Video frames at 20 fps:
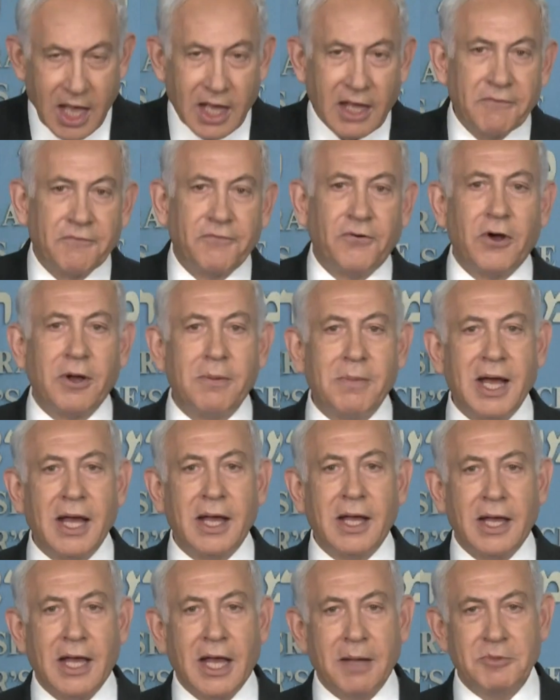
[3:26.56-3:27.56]
right now
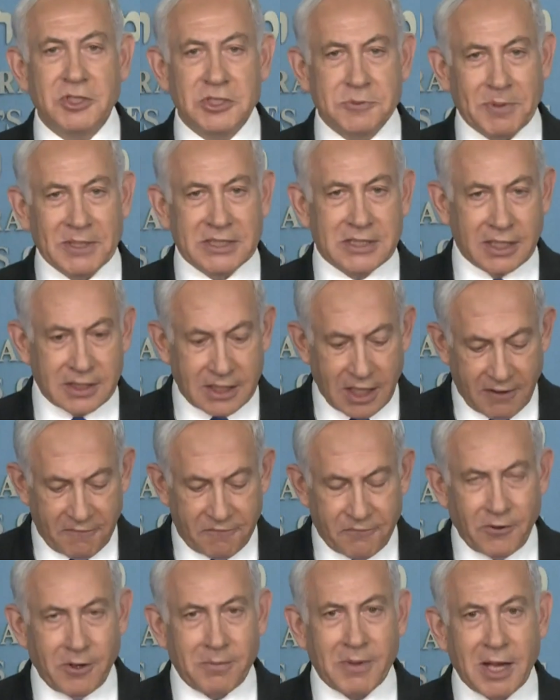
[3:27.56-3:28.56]
is taking a very
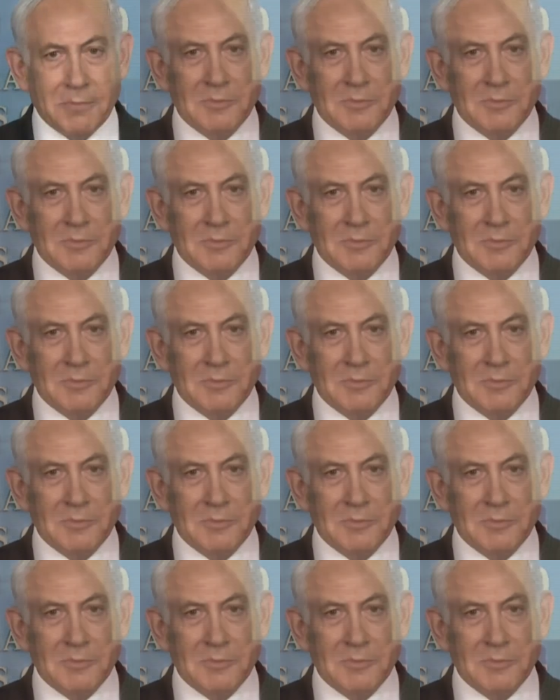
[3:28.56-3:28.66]
big hit.